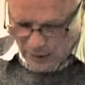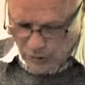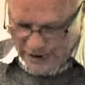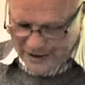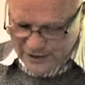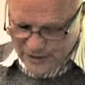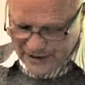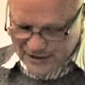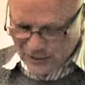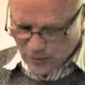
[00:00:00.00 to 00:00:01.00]
Well,
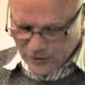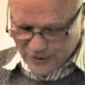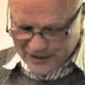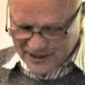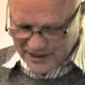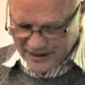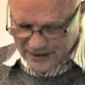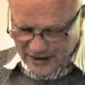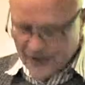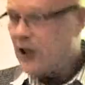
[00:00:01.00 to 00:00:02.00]
here's another one recently.
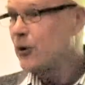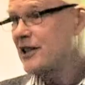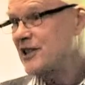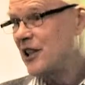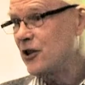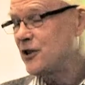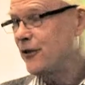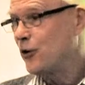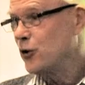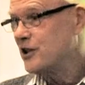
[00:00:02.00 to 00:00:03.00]
The US Delta
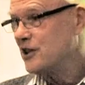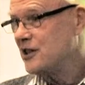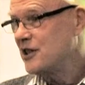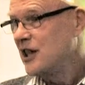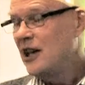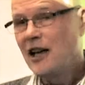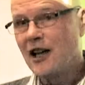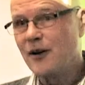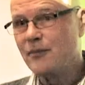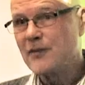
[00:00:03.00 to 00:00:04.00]
Forces,
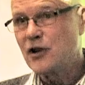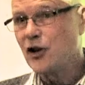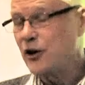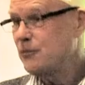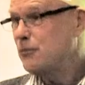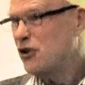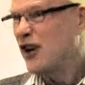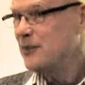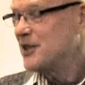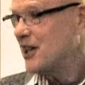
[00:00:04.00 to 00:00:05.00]

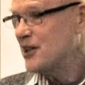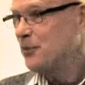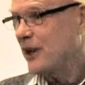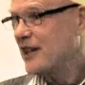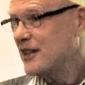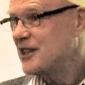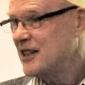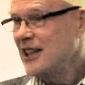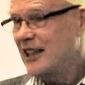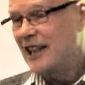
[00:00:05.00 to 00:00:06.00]
prime
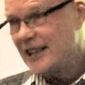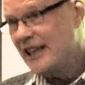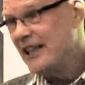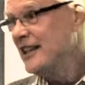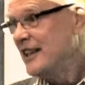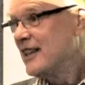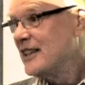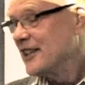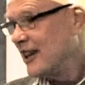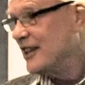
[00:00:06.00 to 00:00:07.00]
suspects in any
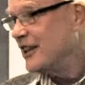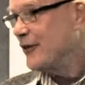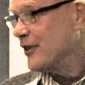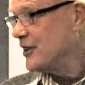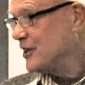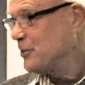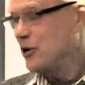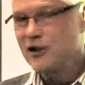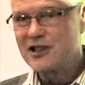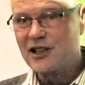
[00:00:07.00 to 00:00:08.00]
9/11
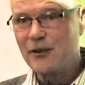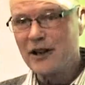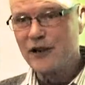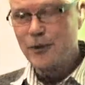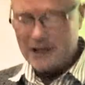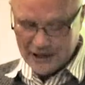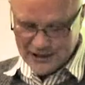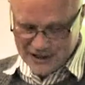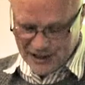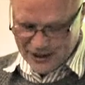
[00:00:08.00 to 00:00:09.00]
conspiracy that might have been an
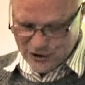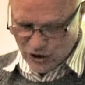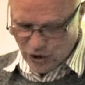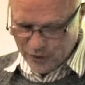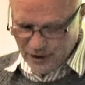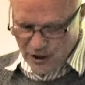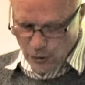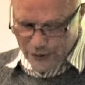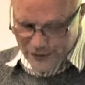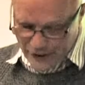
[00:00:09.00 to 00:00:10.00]
inside job.
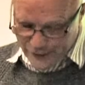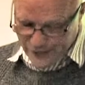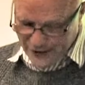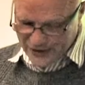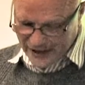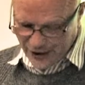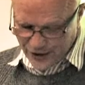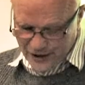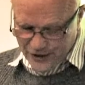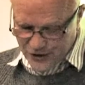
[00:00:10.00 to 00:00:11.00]
We've now found out
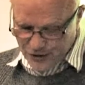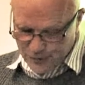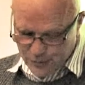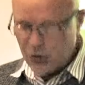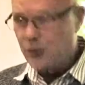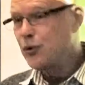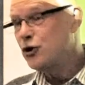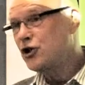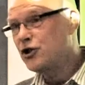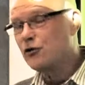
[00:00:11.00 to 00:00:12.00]
that the
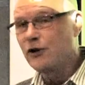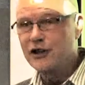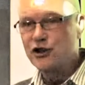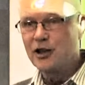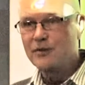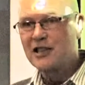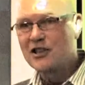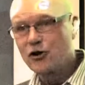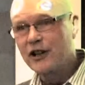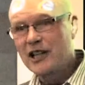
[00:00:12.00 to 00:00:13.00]
Bush regime, to
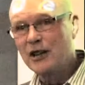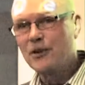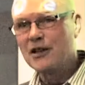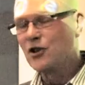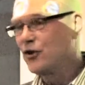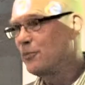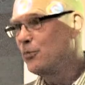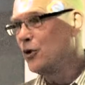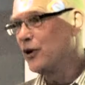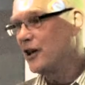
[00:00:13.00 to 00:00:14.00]
try and keep things on the
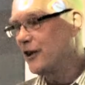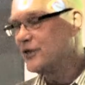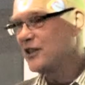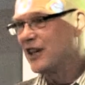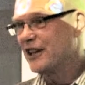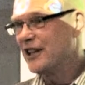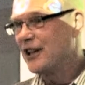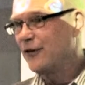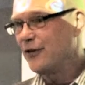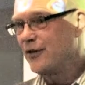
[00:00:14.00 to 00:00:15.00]
boil after
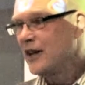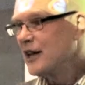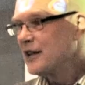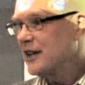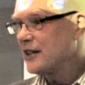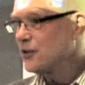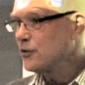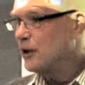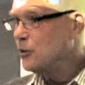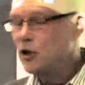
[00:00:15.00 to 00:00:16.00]
9/11,
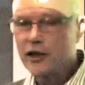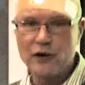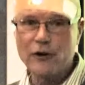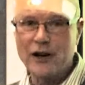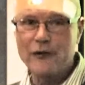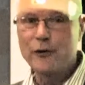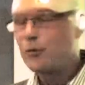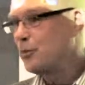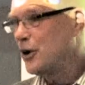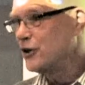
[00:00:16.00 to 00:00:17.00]
they were looking around for
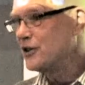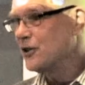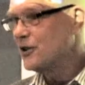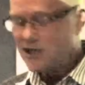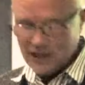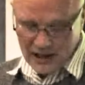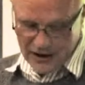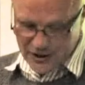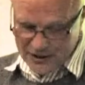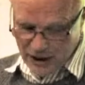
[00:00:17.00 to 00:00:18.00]
proposals,
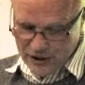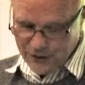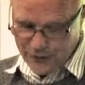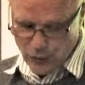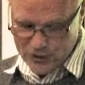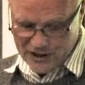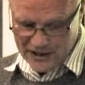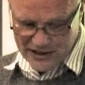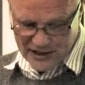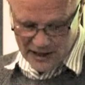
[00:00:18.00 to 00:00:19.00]
and the Delta
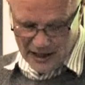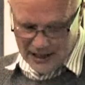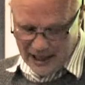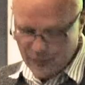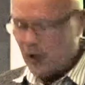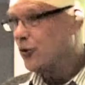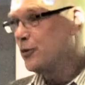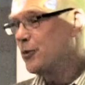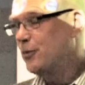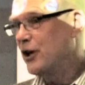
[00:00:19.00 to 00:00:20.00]
Forces came up with
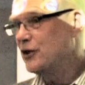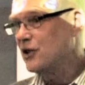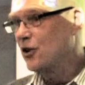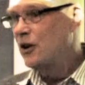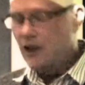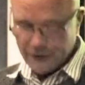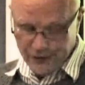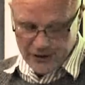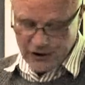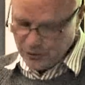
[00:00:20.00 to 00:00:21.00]
a proposal,
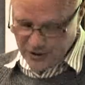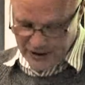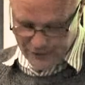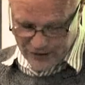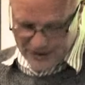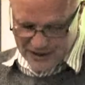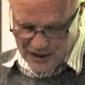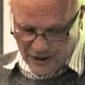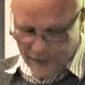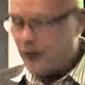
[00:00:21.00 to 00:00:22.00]
can you believe this,
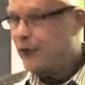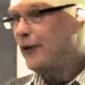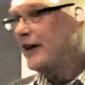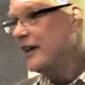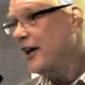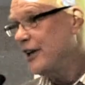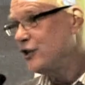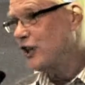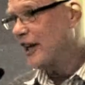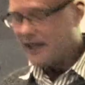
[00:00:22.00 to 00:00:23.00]
for a fake
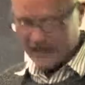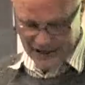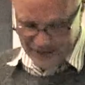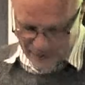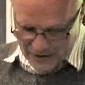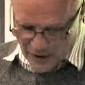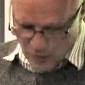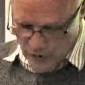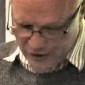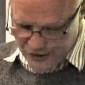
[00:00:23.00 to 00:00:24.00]
hijacking
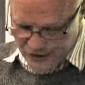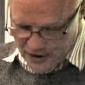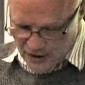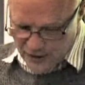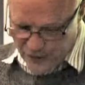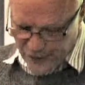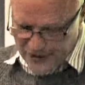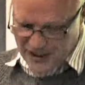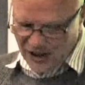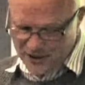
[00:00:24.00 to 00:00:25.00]
with the
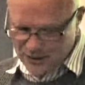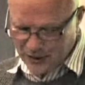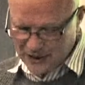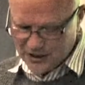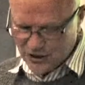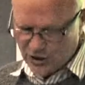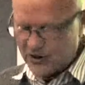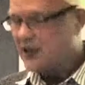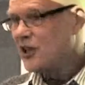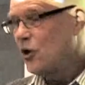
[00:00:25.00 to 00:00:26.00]
first-class
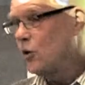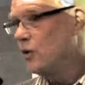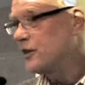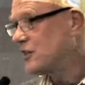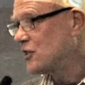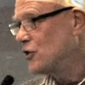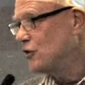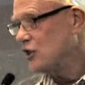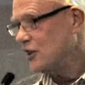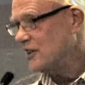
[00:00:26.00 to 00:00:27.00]
passengers, all
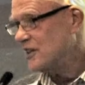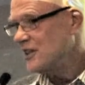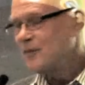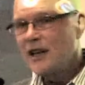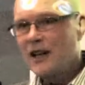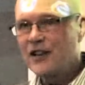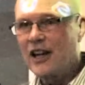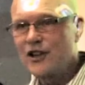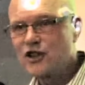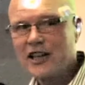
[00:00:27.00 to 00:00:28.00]
stooges, and the
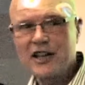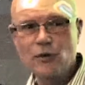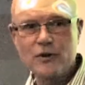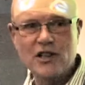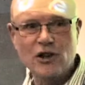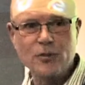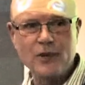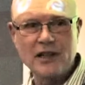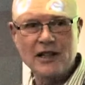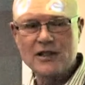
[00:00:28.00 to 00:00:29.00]
hijacking was going to
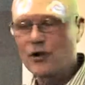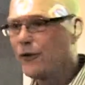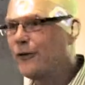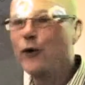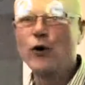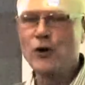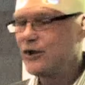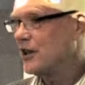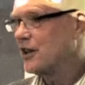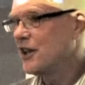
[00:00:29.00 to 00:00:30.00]
be sort of foiled
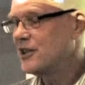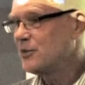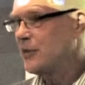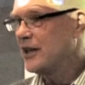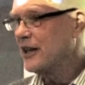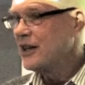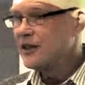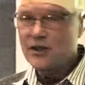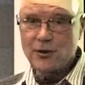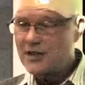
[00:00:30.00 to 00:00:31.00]
at the last minute.
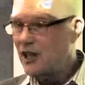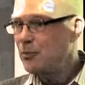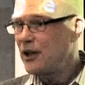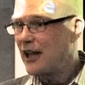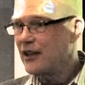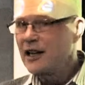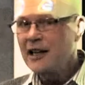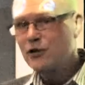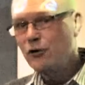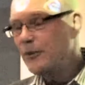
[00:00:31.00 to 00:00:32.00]
This was their plan.
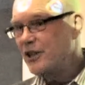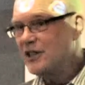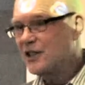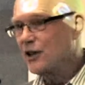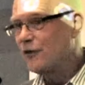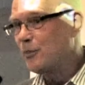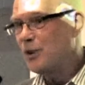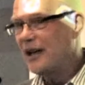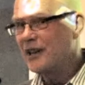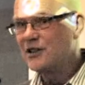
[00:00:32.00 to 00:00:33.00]
It's reminiscent of the
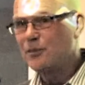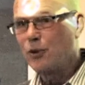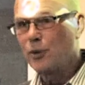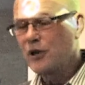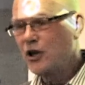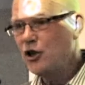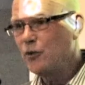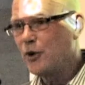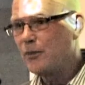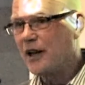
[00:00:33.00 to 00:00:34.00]
plan to bomb
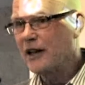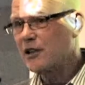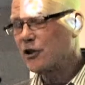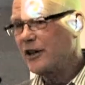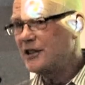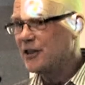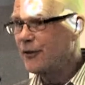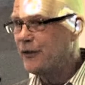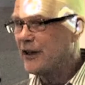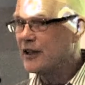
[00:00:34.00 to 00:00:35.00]
Cuba by creating a
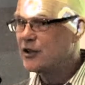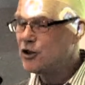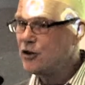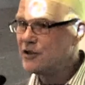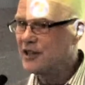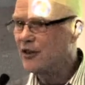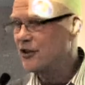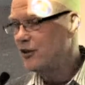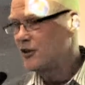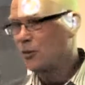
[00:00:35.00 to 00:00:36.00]
fake shoot-down
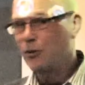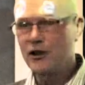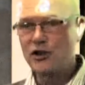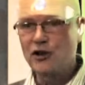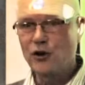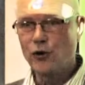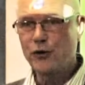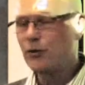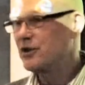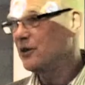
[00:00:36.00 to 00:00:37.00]
known as Operation
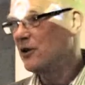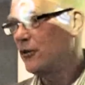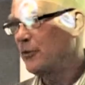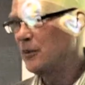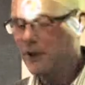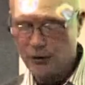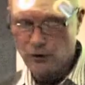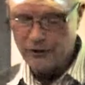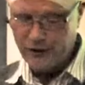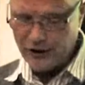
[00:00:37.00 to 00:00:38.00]
Northwoods, that a lot of people here
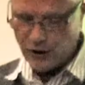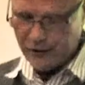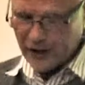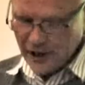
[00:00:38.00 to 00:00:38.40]
will have heard of.